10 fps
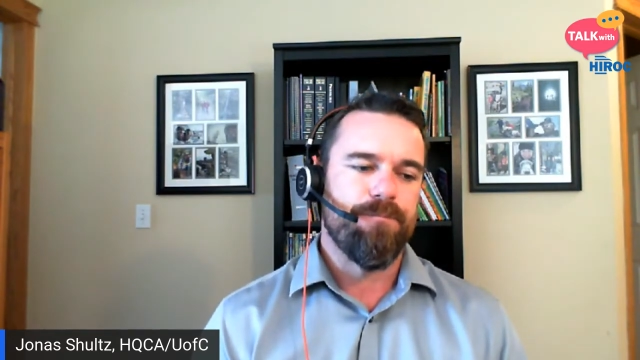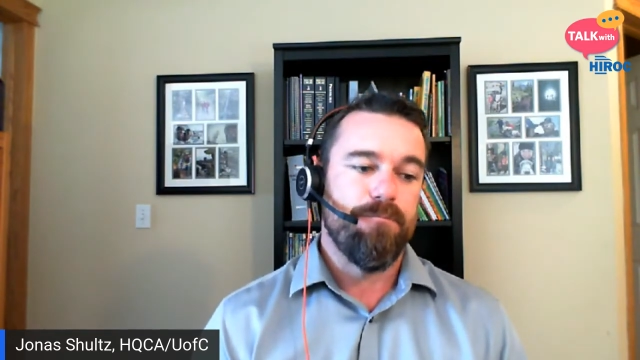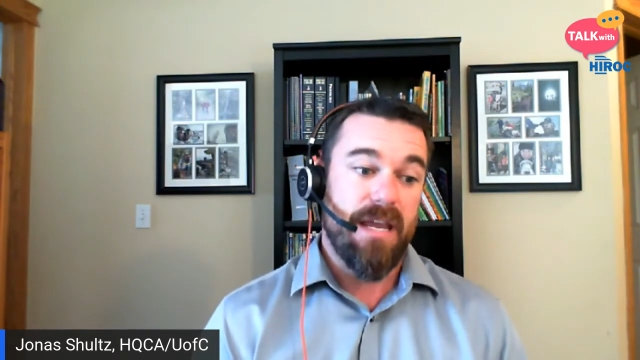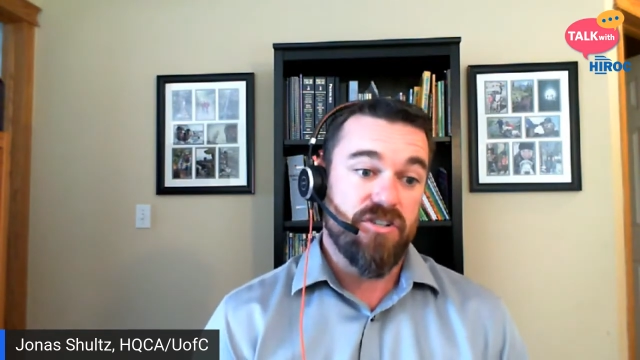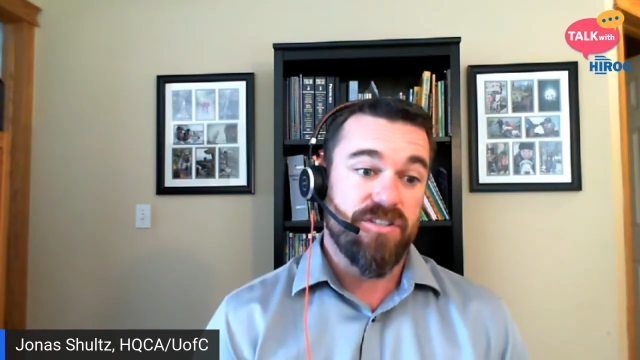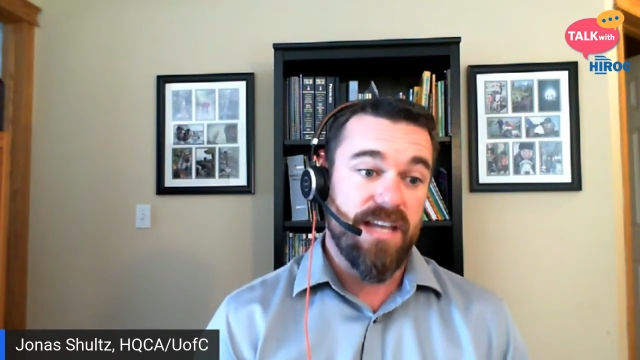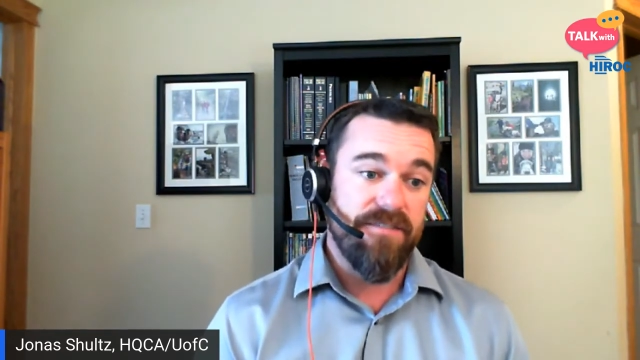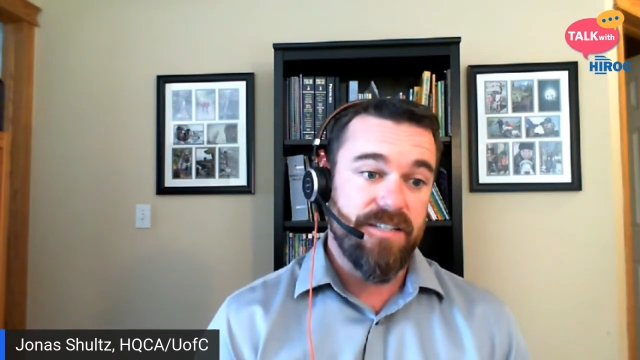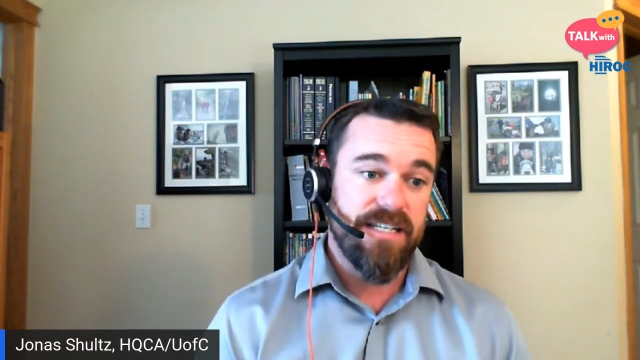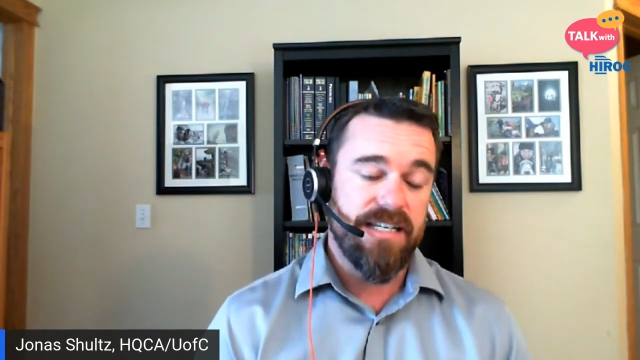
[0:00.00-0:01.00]
patient
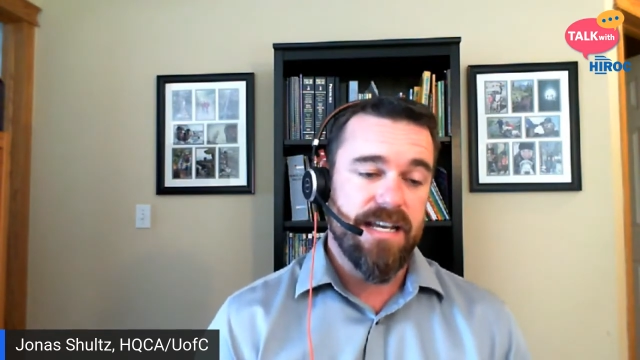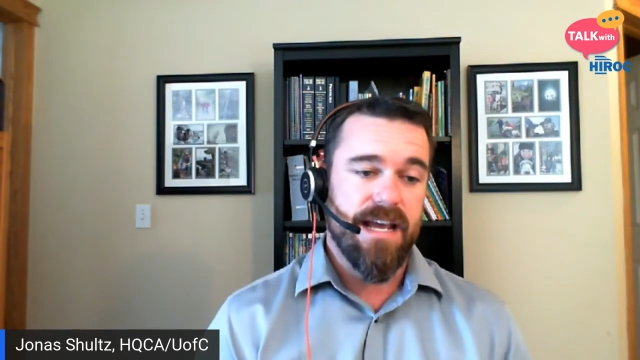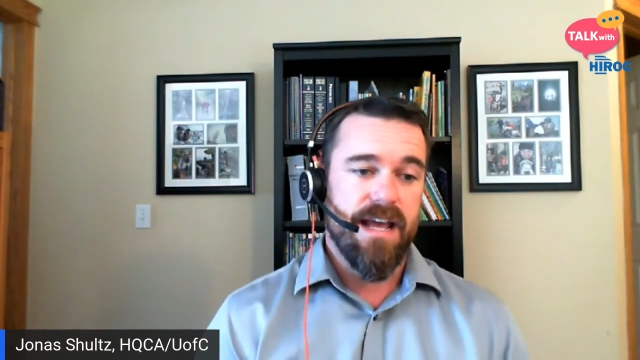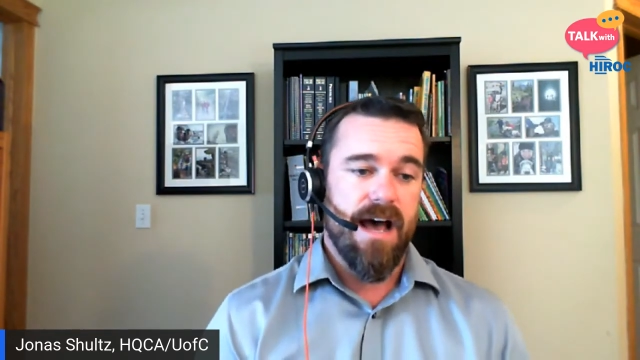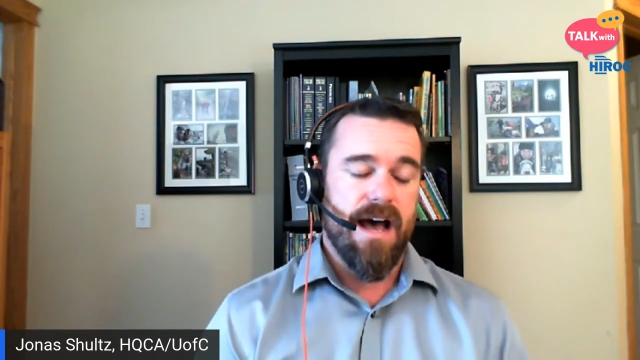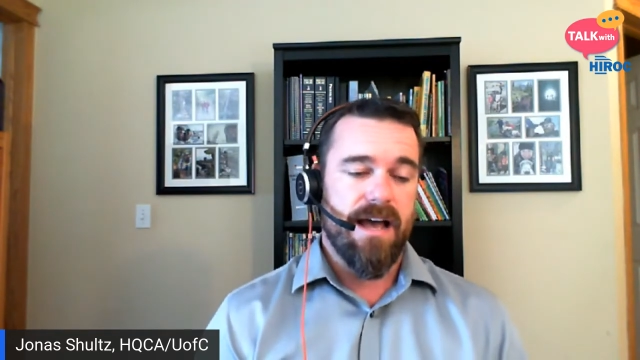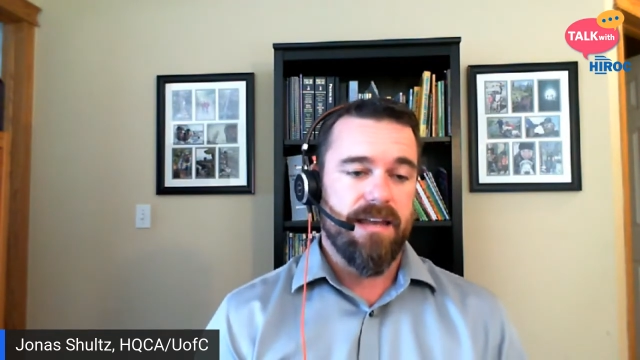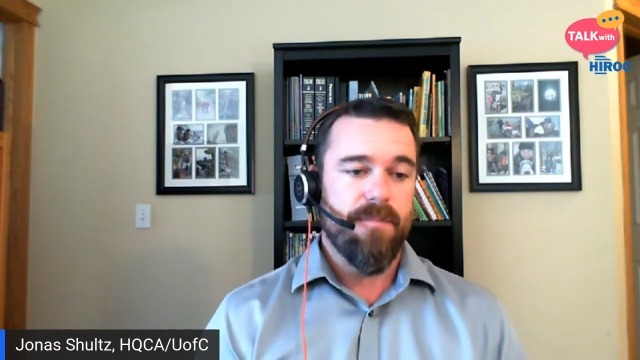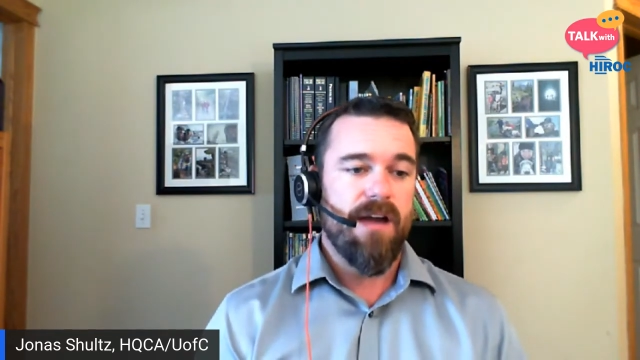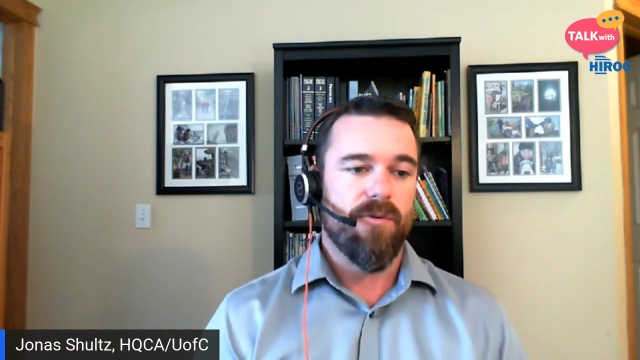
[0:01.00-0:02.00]
safety, in
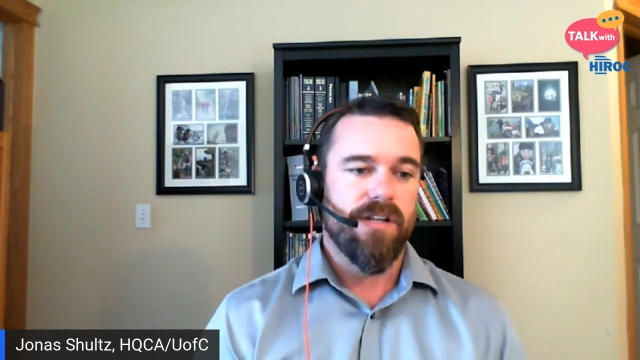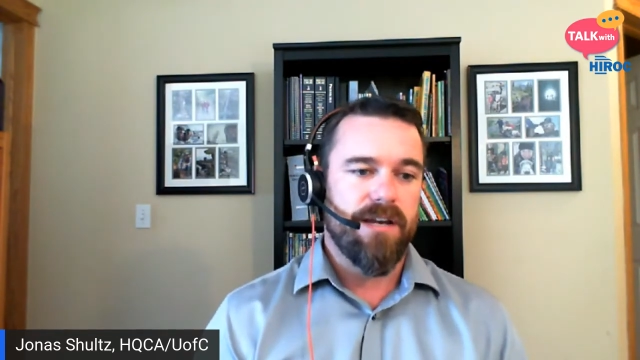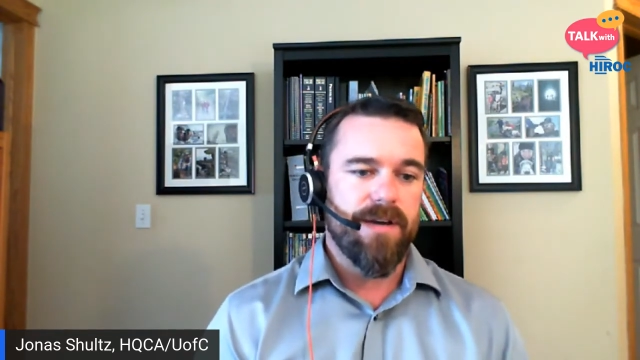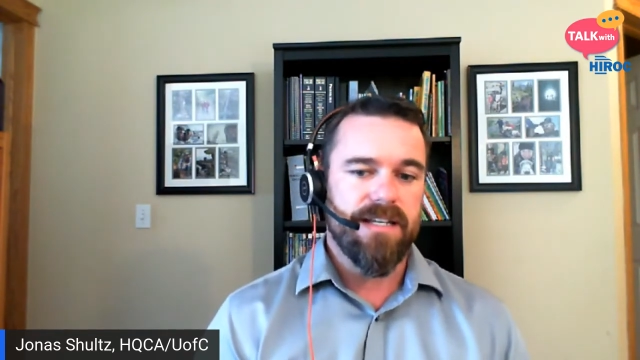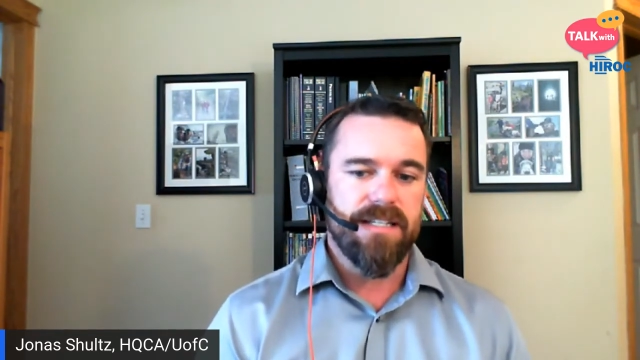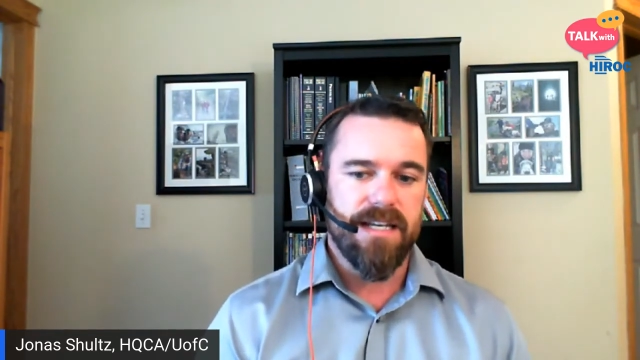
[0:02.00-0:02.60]
my role anyways,